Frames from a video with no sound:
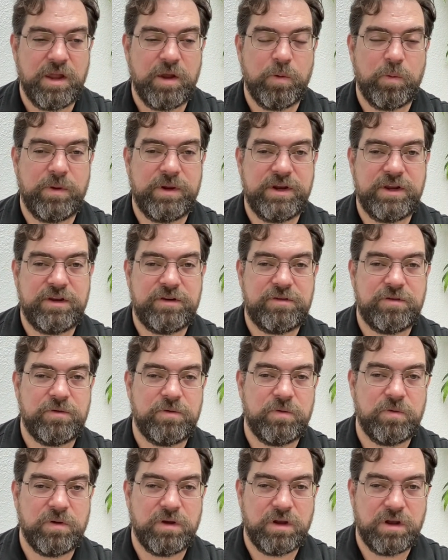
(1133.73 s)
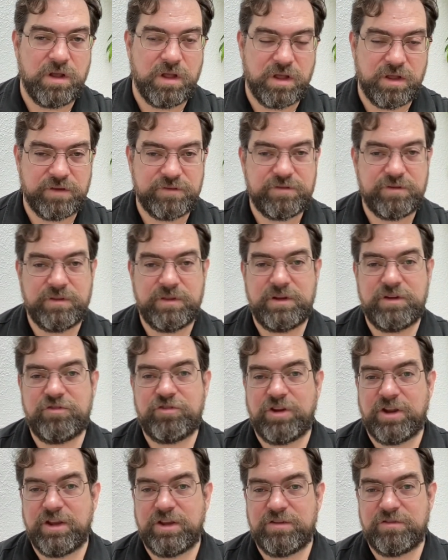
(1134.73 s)
We need to constantly
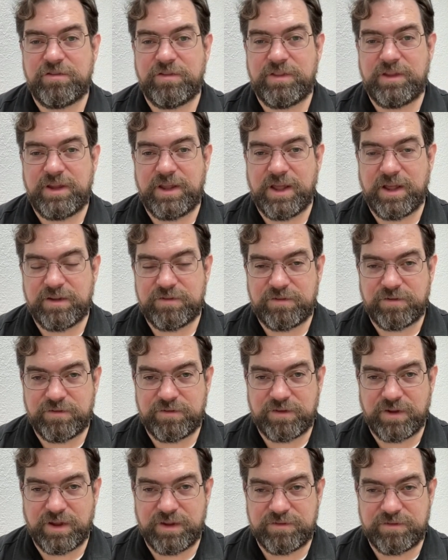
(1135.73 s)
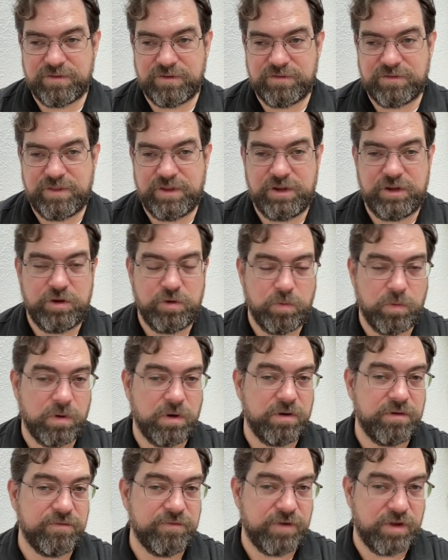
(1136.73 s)
change the exercises that you
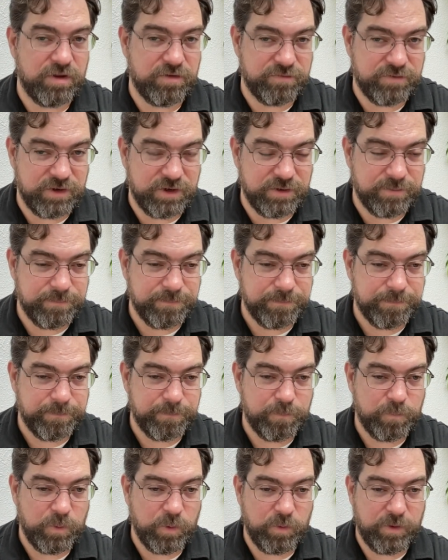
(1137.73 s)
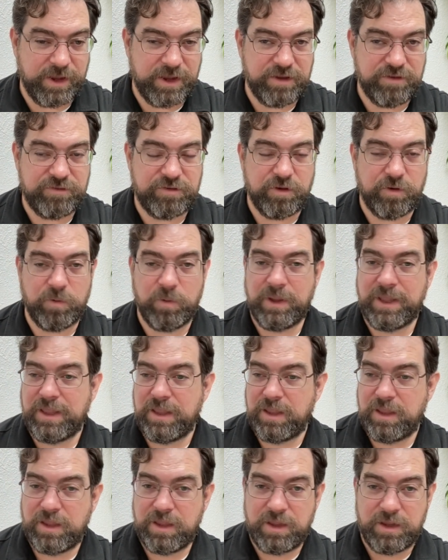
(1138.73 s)
are involved in. Okay, so
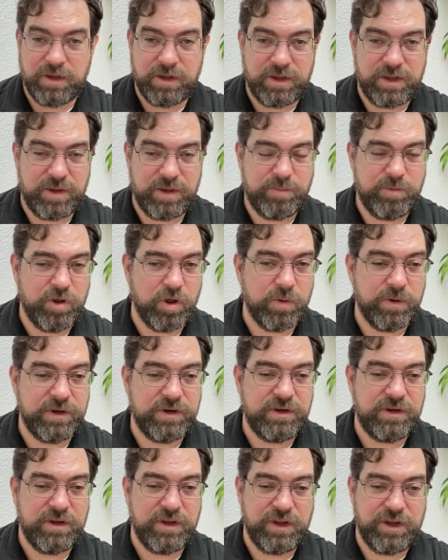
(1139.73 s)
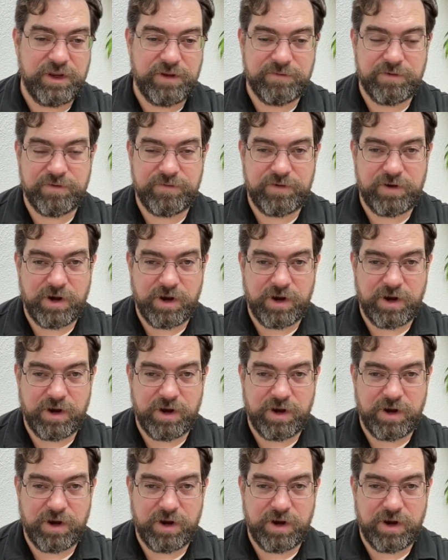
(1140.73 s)
keep going even if you're